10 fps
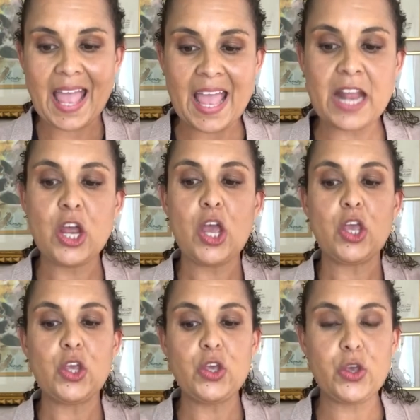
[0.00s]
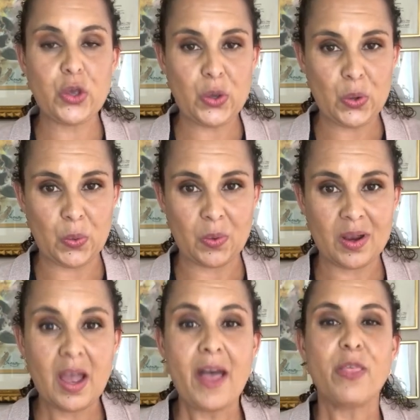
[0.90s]
in you,
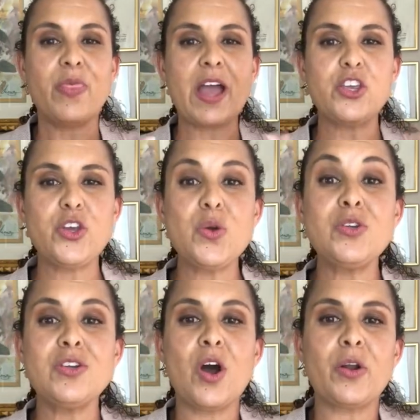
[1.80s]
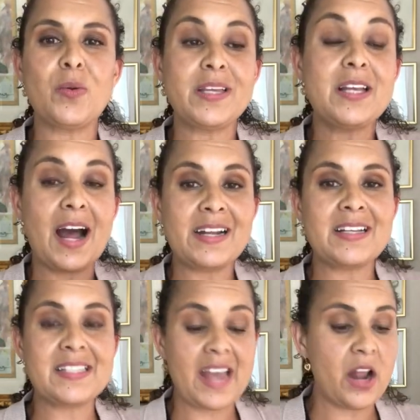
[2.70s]
that you not only
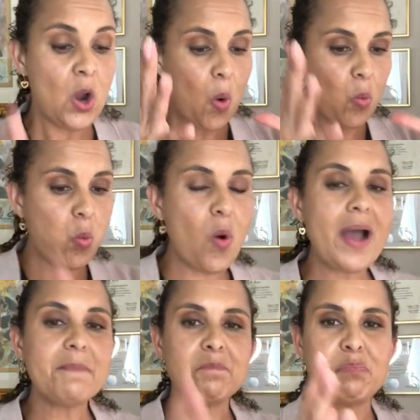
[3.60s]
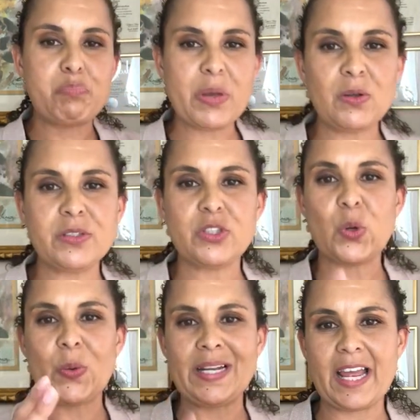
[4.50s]
understand what built the
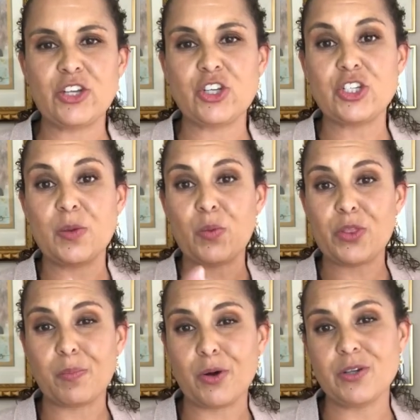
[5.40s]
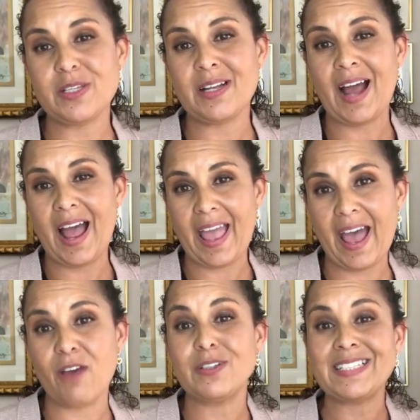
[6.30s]
relationship with a person I
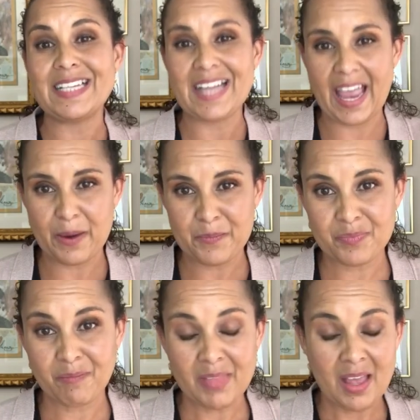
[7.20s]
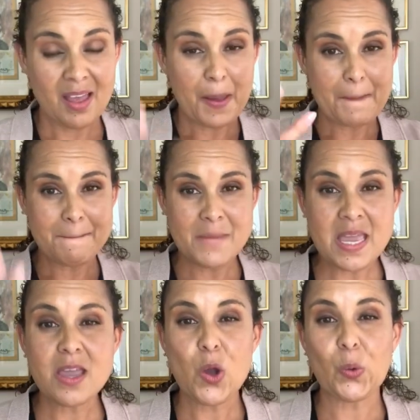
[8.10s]
have today,
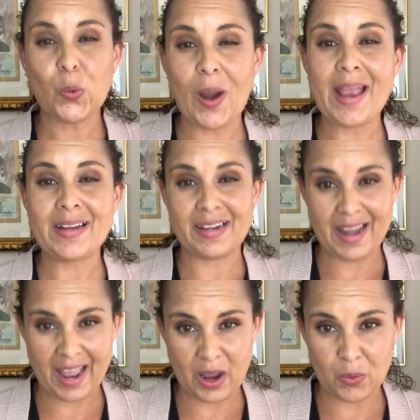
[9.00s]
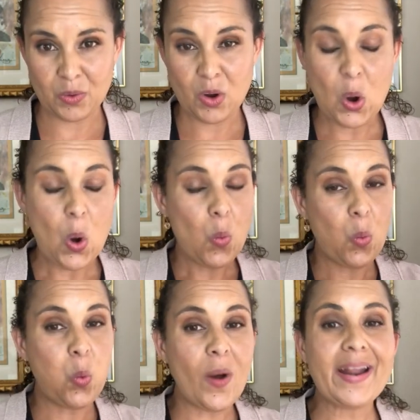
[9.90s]
me right now,
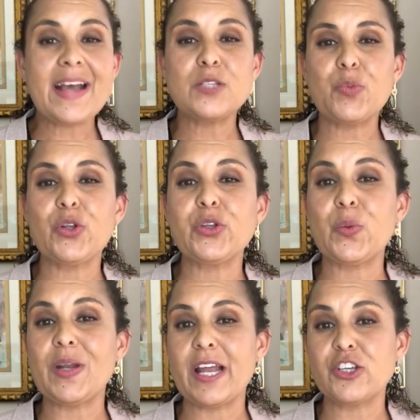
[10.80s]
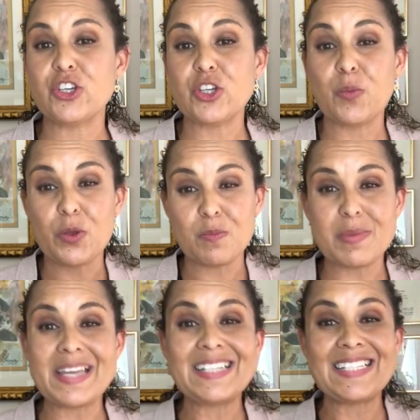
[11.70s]
what has built the relationship with
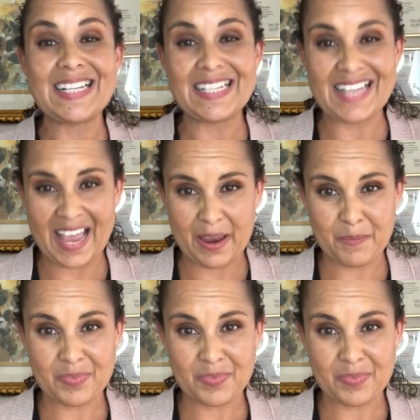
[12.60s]
me today,